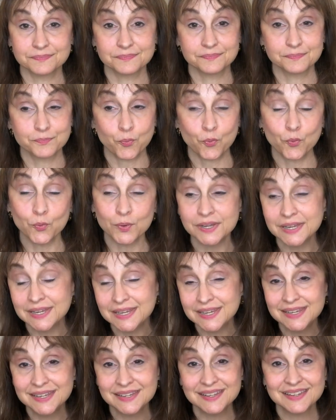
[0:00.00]

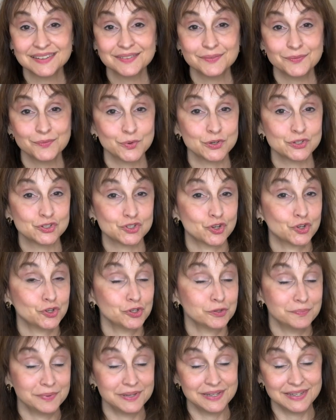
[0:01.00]
pretty, which
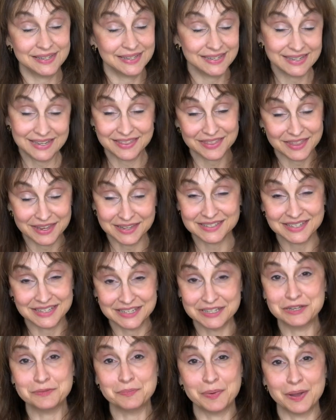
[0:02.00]
could be anything to
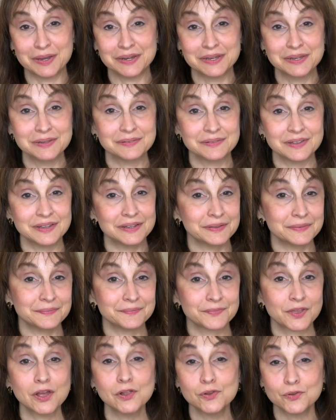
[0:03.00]
anybody,
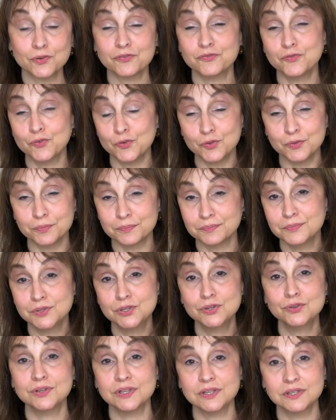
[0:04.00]
colorful,
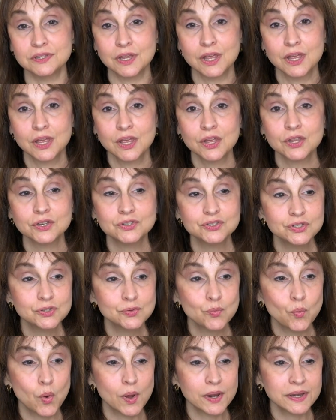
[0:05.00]
muted? Do you
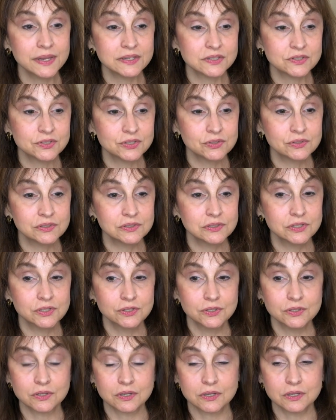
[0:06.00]
want it to
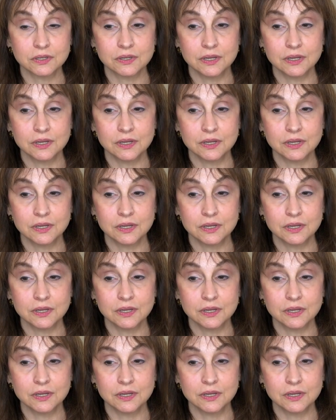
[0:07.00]
look